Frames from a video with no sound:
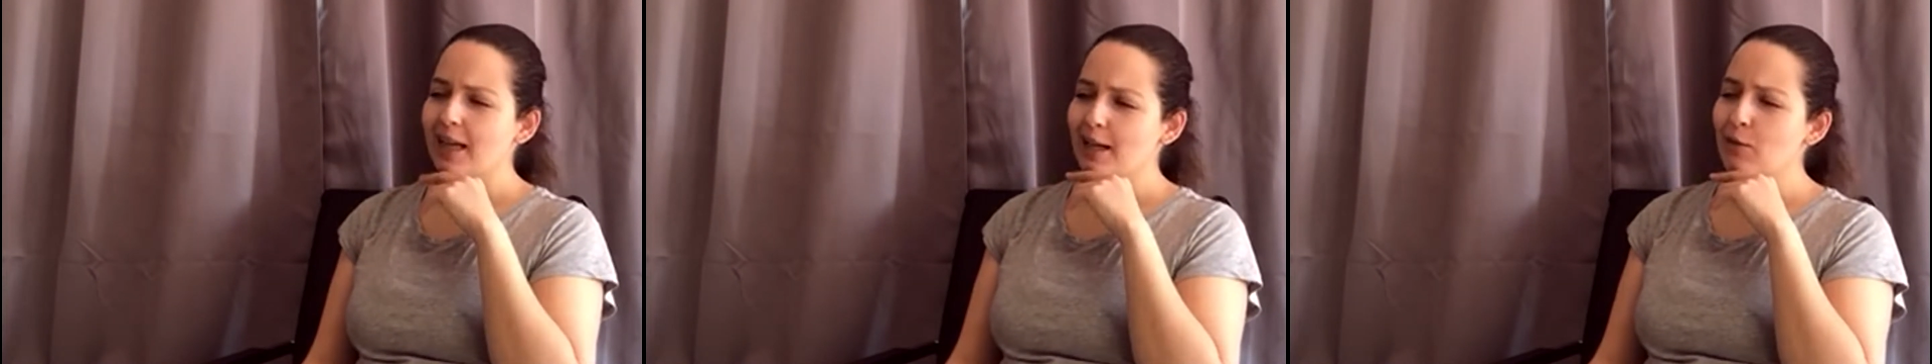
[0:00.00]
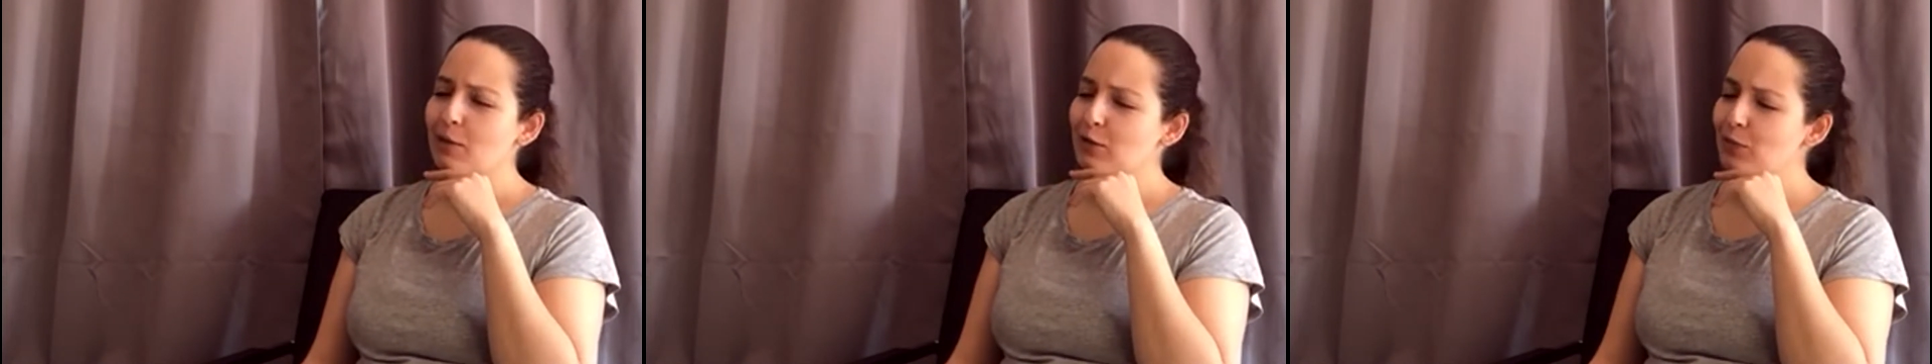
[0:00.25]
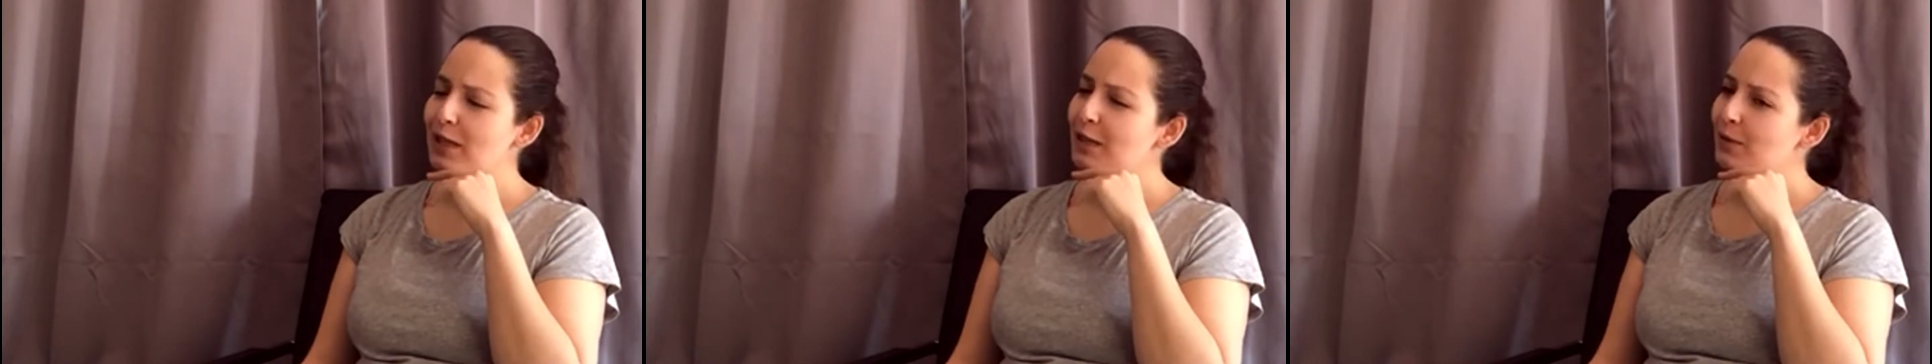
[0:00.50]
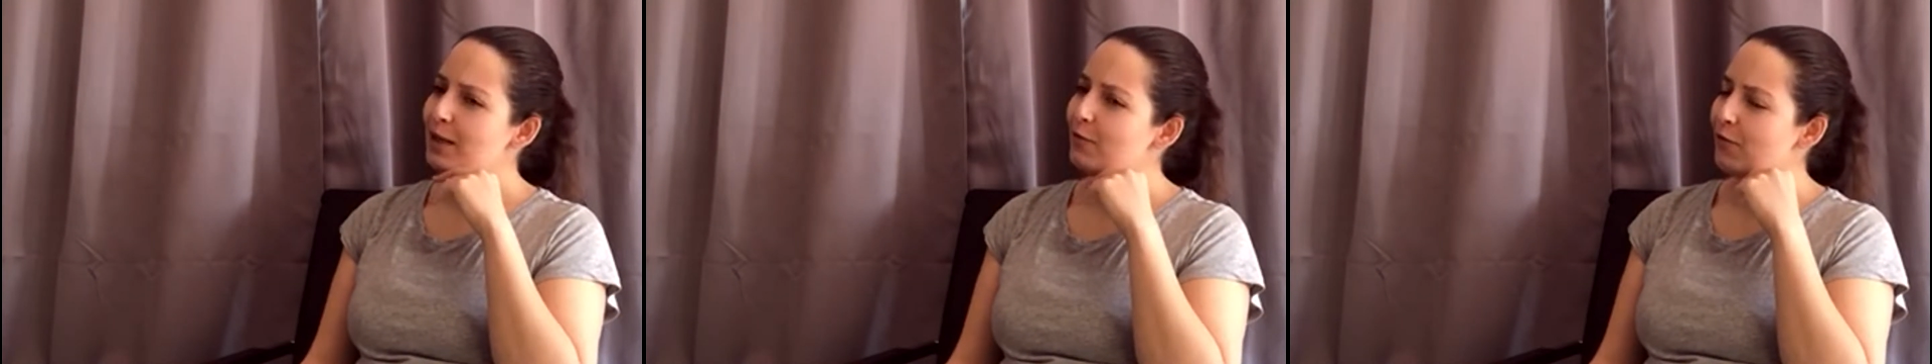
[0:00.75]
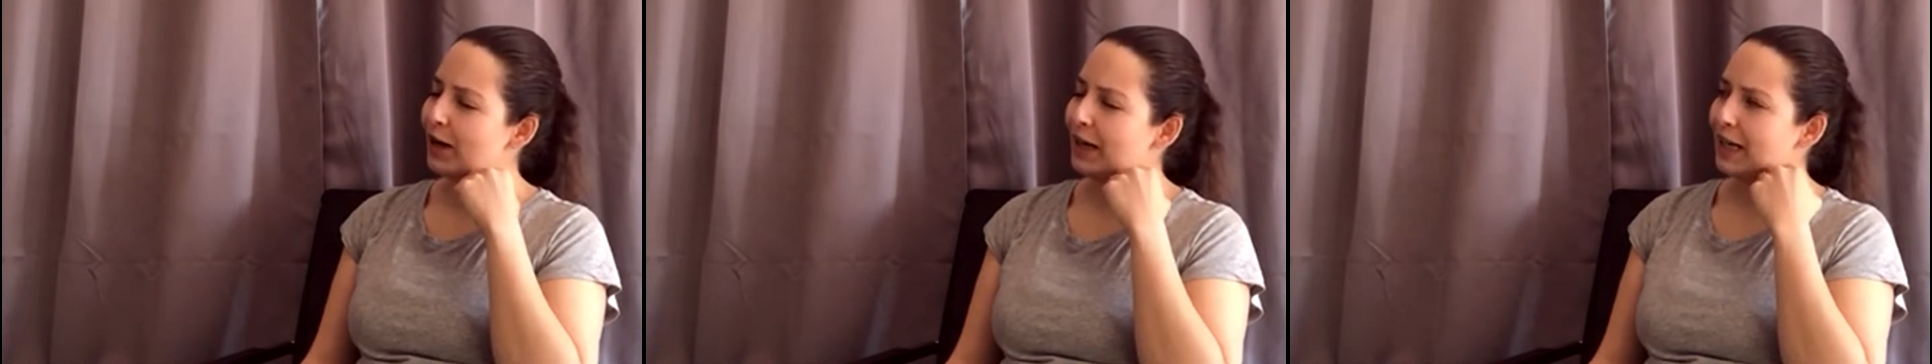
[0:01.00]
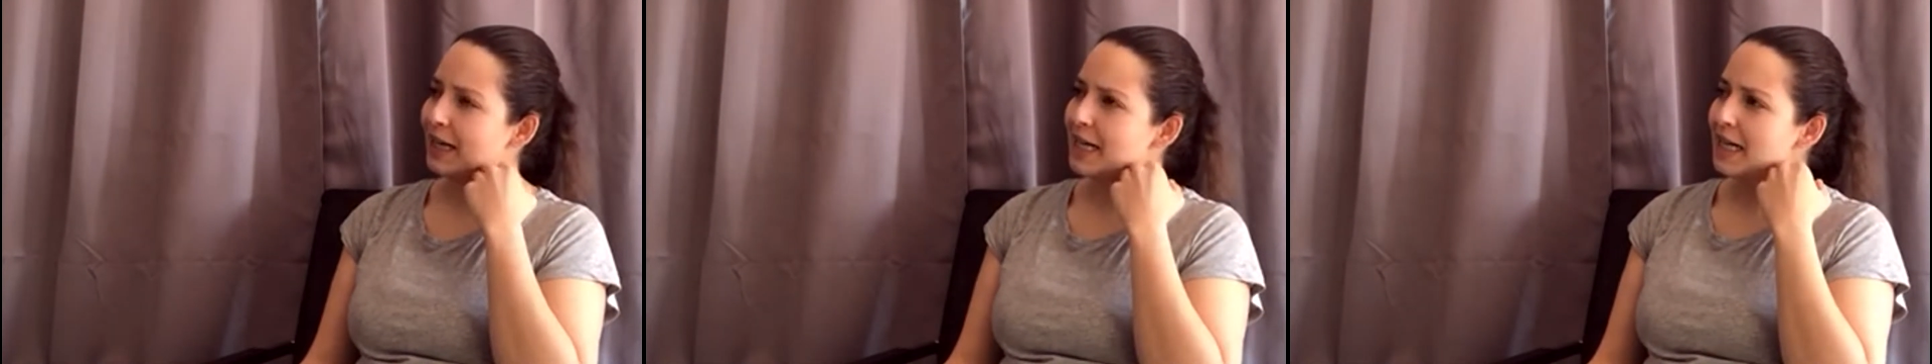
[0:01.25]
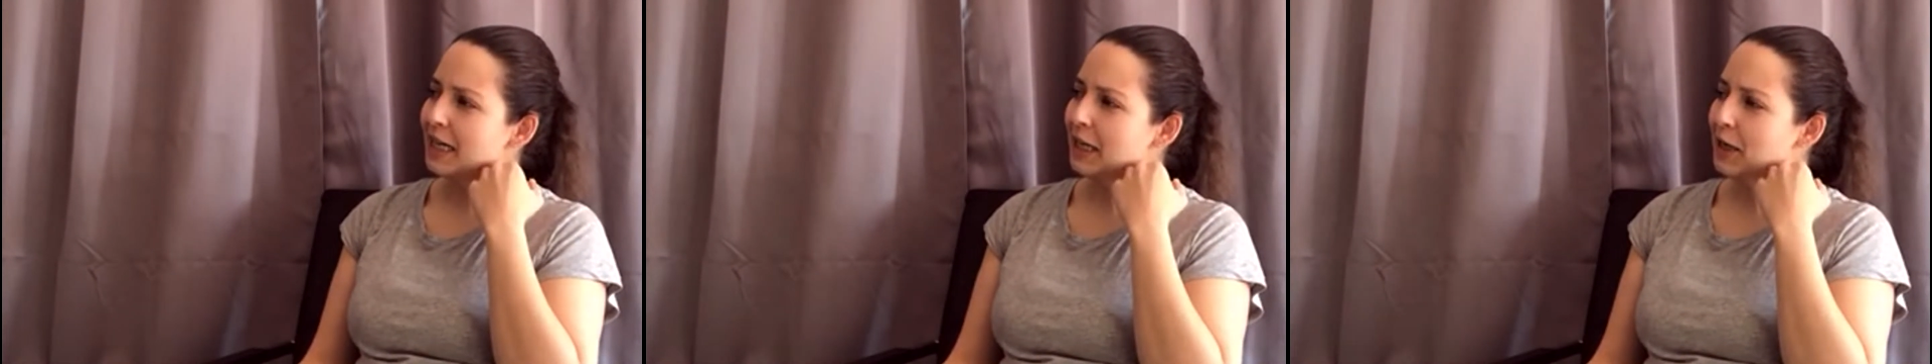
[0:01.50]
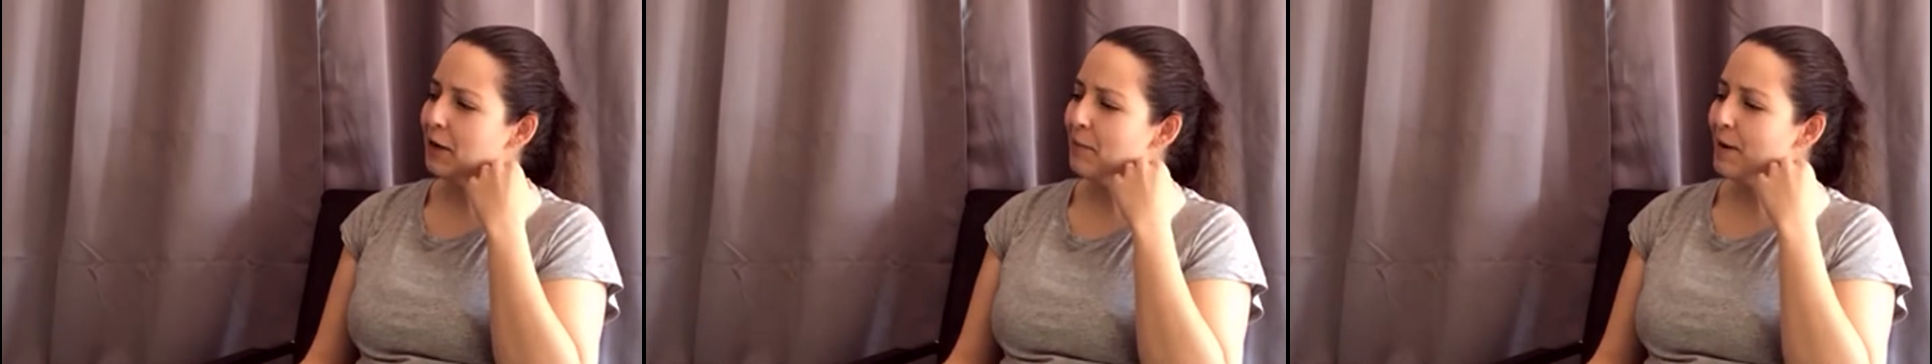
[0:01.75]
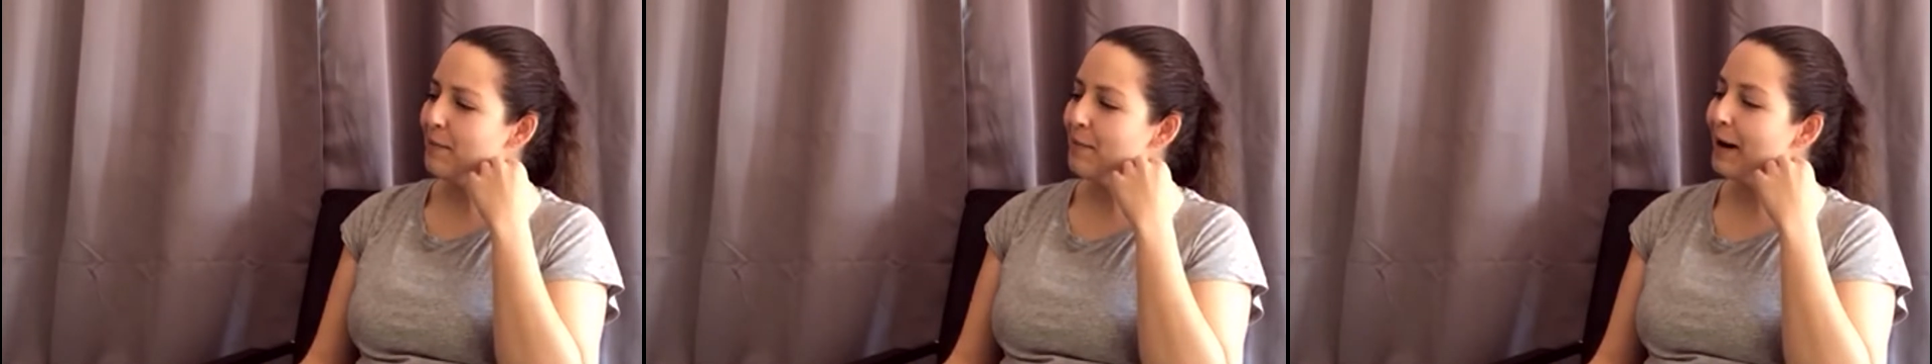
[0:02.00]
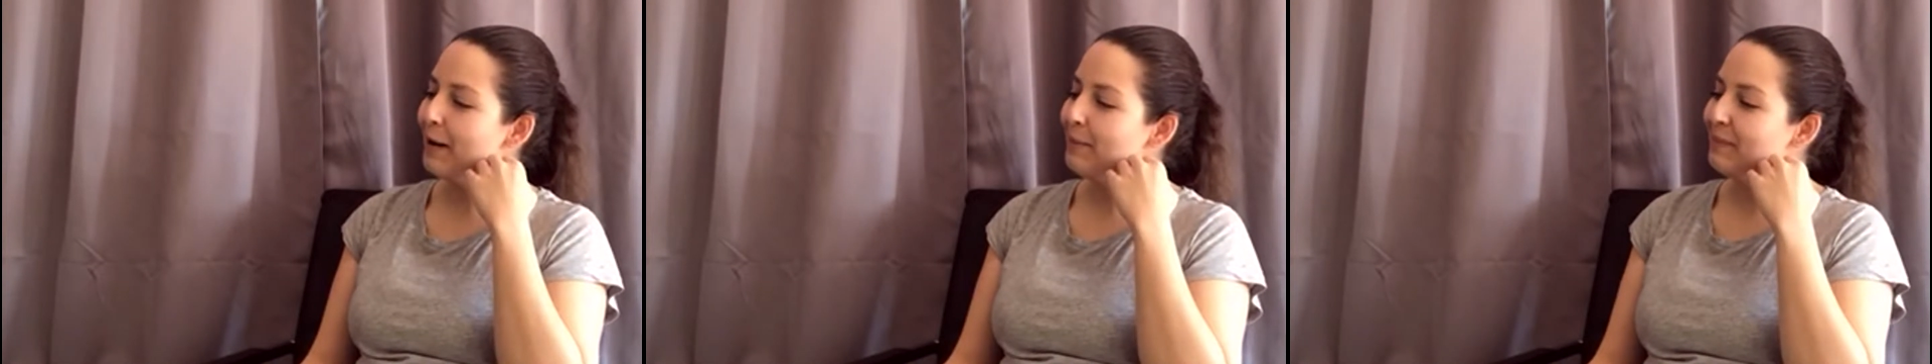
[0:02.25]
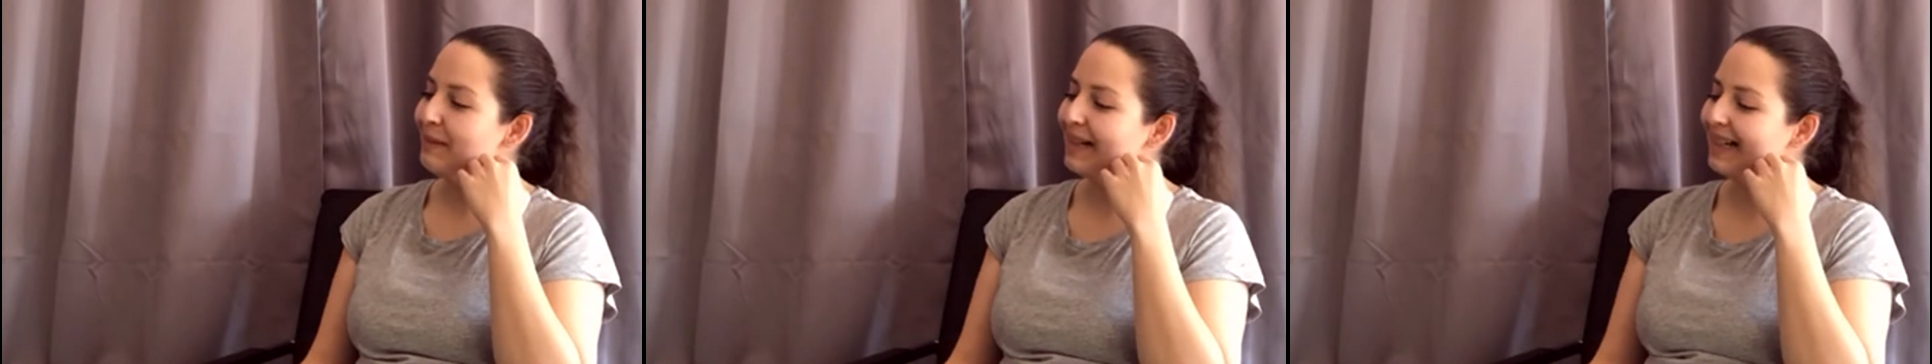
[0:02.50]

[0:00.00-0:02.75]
It was really, really fun. My mom